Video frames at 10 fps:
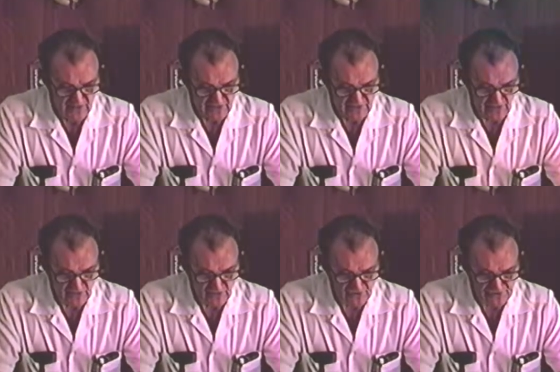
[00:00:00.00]

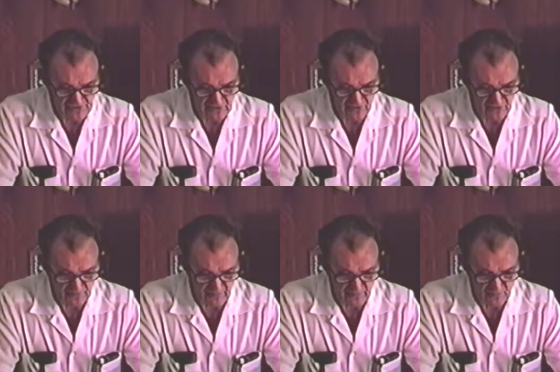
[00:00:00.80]
Can you see the
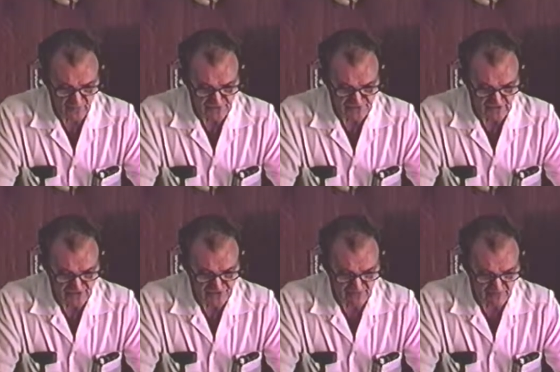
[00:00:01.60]
commandment which
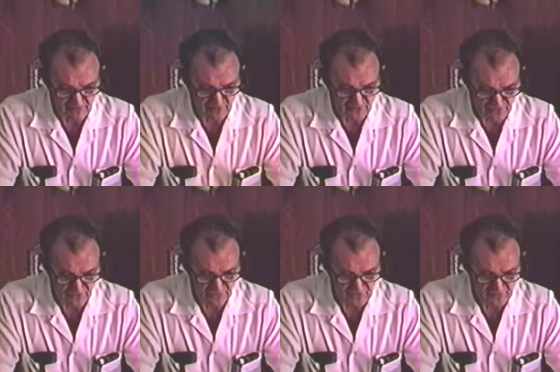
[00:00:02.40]
says submit
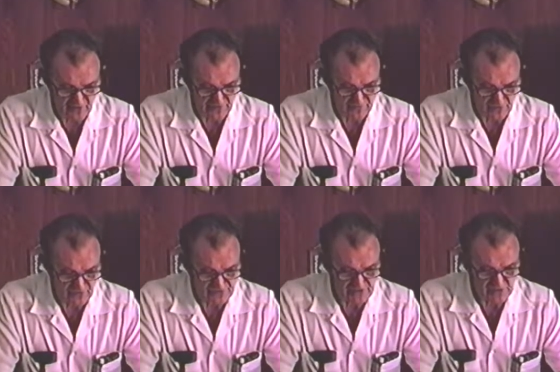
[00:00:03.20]
to despiteful
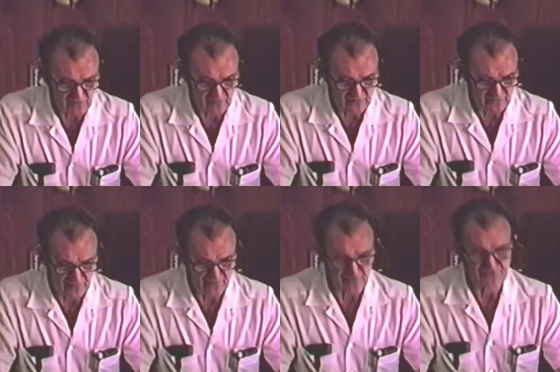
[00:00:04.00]
usage when, for,
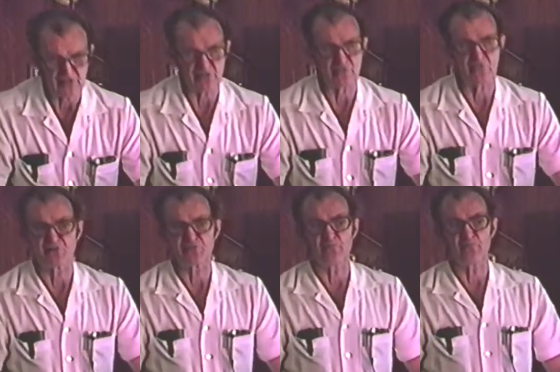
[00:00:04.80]
the, for the sake of the
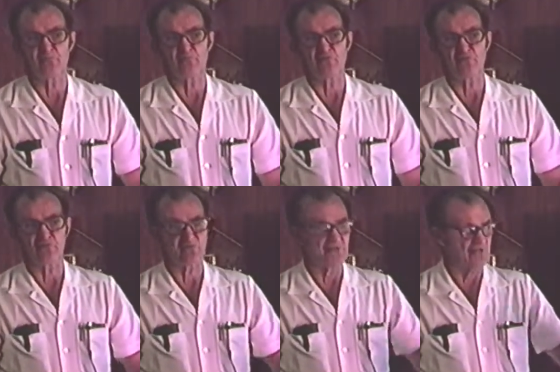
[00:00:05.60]
gospel? When you
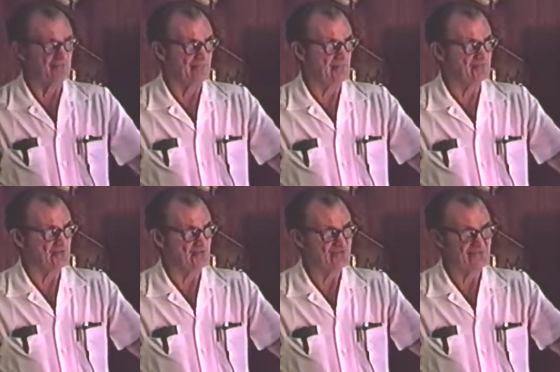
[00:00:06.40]
do the Ten Commandments,
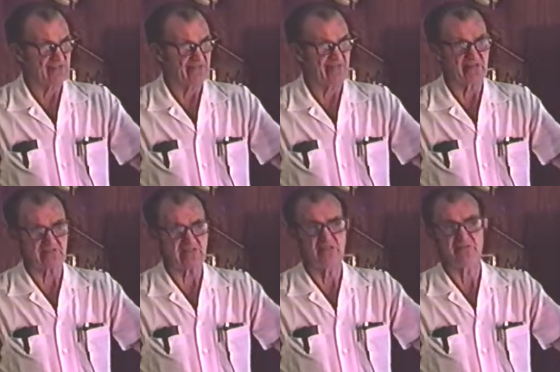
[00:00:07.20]
can you see
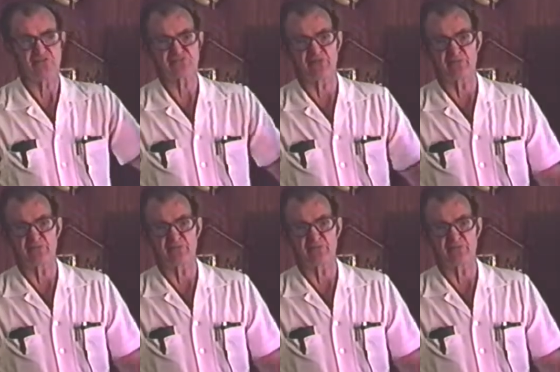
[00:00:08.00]
that in those Ten